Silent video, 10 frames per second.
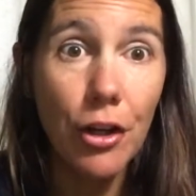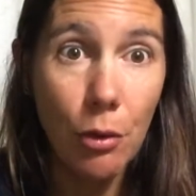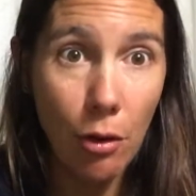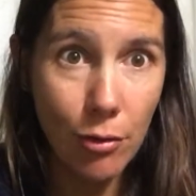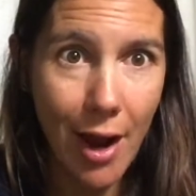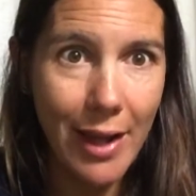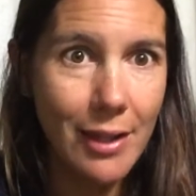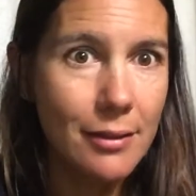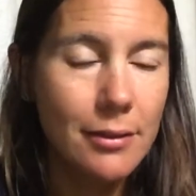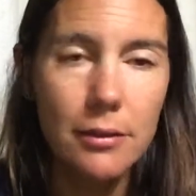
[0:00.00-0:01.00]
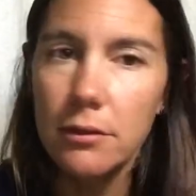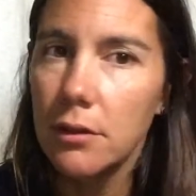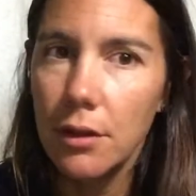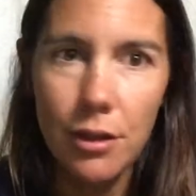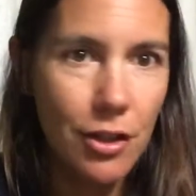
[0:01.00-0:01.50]
Are you all right?"
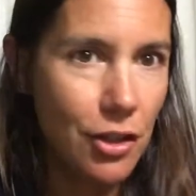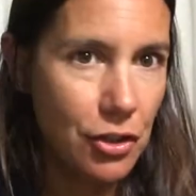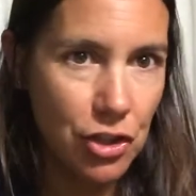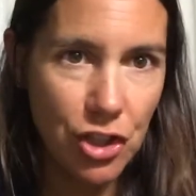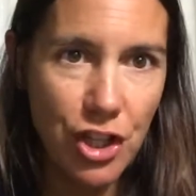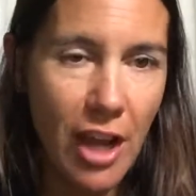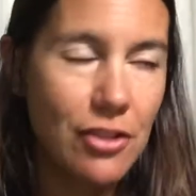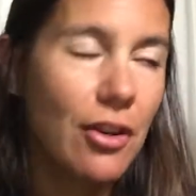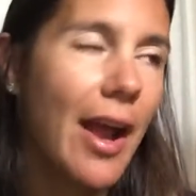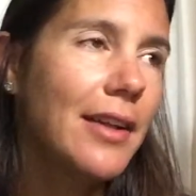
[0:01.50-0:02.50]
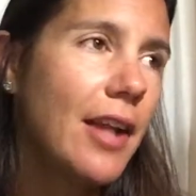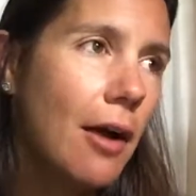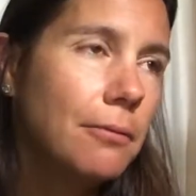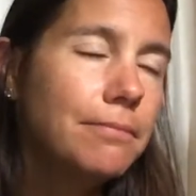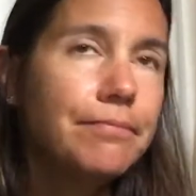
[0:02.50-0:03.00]
She shakes her head
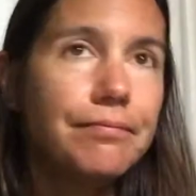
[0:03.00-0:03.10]
no.